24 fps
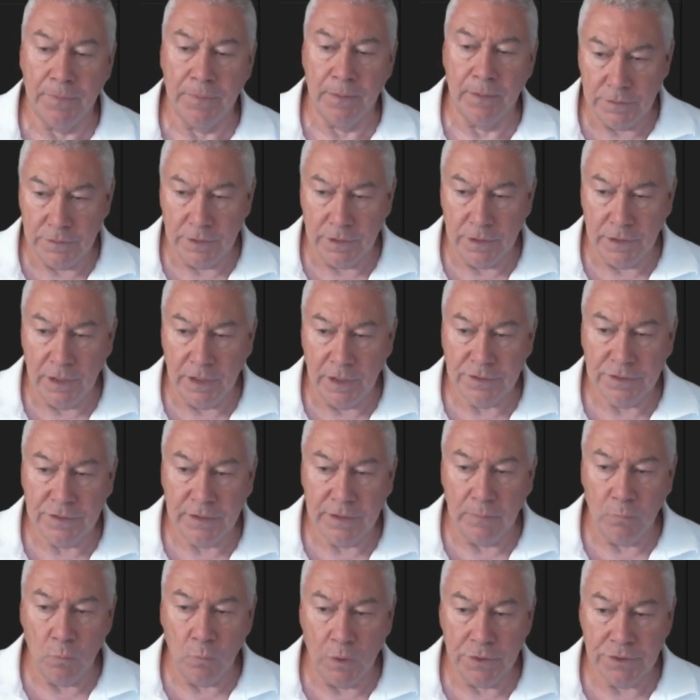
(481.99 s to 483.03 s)
So the next
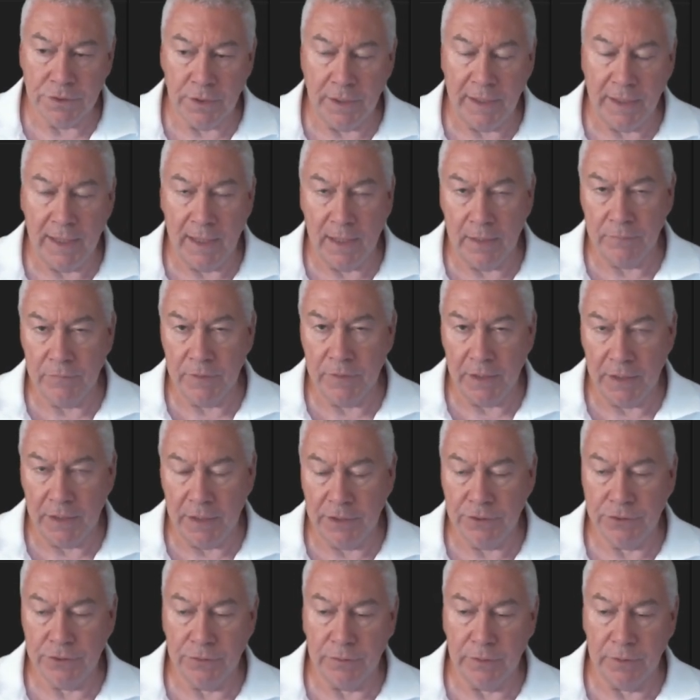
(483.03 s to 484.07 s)
step once I have that
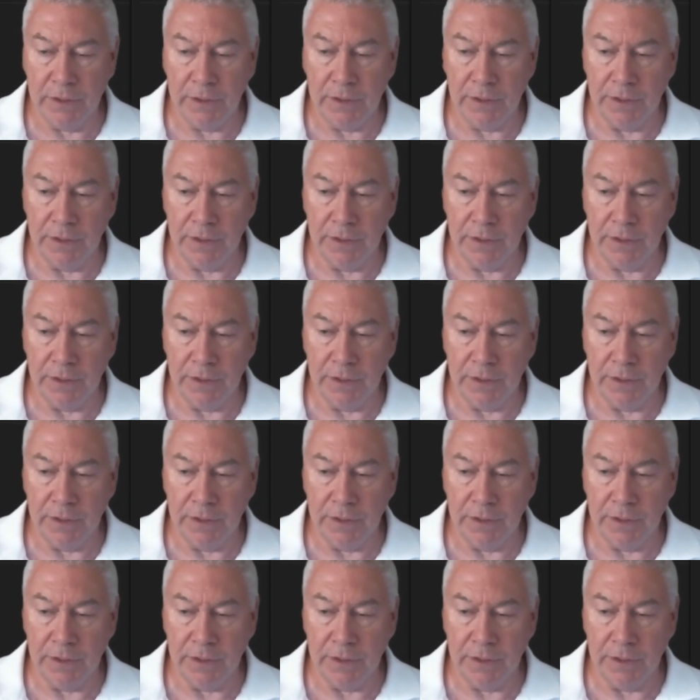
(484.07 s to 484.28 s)
history